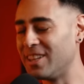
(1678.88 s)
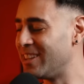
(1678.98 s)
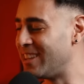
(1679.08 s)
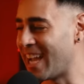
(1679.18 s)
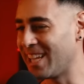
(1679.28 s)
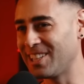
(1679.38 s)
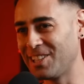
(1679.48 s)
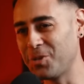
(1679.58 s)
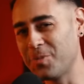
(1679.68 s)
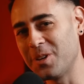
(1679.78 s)
that
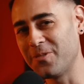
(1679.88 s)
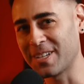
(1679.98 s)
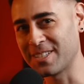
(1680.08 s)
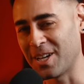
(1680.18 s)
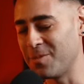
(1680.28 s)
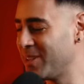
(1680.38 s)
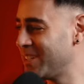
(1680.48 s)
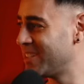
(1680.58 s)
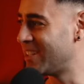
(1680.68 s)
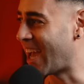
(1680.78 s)
little bit of
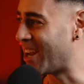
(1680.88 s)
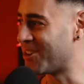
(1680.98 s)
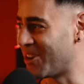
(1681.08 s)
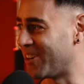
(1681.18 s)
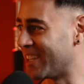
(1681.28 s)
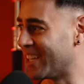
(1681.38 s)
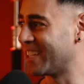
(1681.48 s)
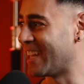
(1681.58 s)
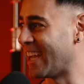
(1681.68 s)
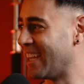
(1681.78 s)
excitement, I don't know. I
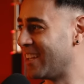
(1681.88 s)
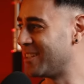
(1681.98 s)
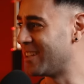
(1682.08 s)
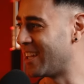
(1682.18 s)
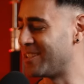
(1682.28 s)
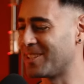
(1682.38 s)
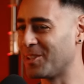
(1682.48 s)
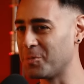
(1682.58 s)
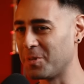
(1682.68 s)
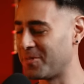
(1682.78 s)
like that. It's a
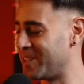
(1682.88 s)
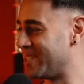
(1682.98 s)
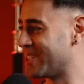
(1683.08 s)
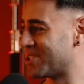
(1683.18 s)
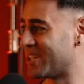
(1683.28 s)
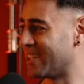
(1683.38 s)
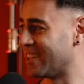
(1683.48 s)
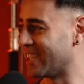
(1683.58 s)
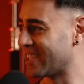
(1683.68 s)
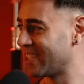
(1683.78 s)
little bit of an addiction, I
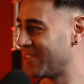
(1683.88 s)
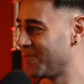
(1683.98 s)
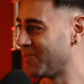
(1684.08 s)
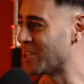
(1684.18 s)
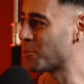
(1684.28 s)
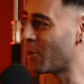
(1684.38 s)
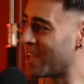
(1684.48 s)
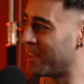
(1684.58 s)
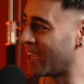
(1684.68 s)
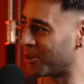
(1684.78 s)
think. That's I
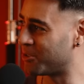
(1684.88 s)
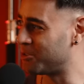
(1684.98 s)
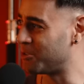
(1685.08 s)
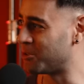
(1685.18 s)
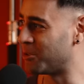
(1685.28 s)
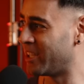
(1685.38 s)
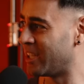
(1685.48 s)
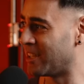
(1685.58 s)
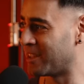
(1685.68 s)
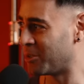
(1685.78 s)
think I couldn't do Hua
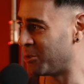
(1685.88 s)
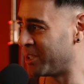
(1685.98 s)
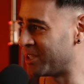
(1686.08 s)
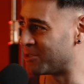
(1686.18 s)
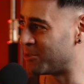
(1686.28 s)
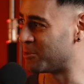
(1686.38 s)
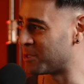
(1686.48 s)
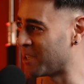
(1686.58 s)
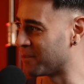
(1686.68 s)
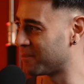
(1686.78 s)
Hin. I think Hua Hin is too
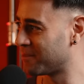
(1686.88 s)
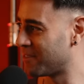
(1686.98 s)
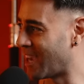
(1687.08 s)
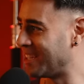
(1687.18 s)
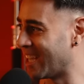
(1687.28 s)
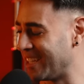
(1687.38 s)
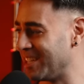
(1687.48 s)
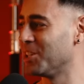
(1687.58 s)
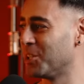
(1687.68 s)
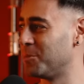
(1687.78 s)
safe. I need
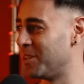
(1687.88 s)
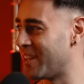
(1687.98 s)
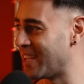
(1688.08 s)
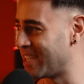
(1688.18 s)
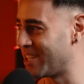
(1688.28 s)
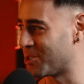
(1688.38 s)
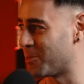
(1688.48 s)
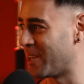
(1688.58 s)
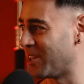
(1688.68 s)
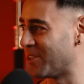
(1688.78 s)
a little bit of that danger in
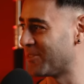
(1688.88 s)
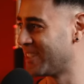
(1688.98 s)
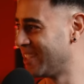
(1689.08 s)
my life.